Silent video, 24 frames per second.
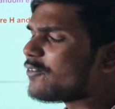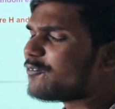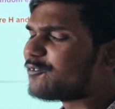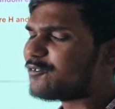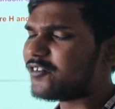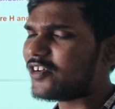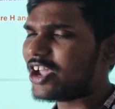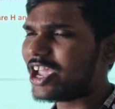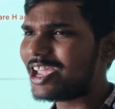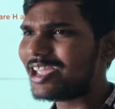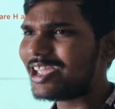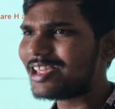a
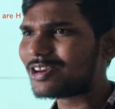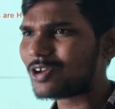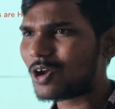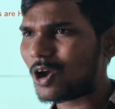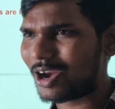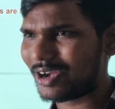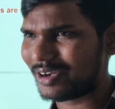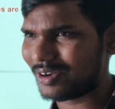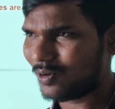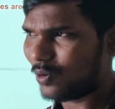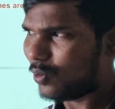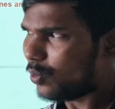fake
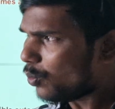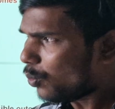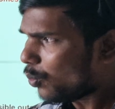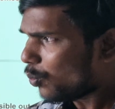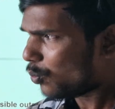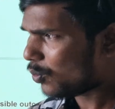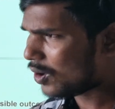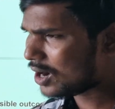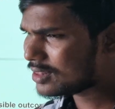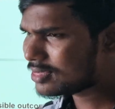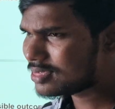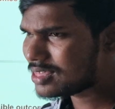coin.
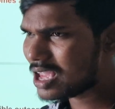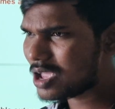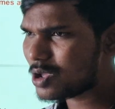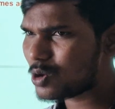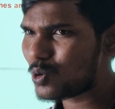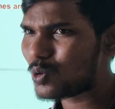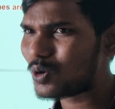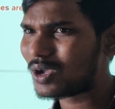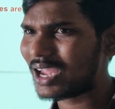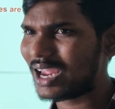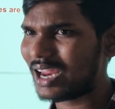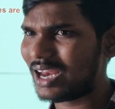Once
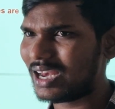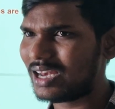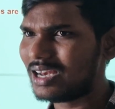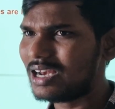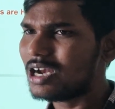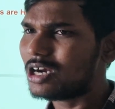you can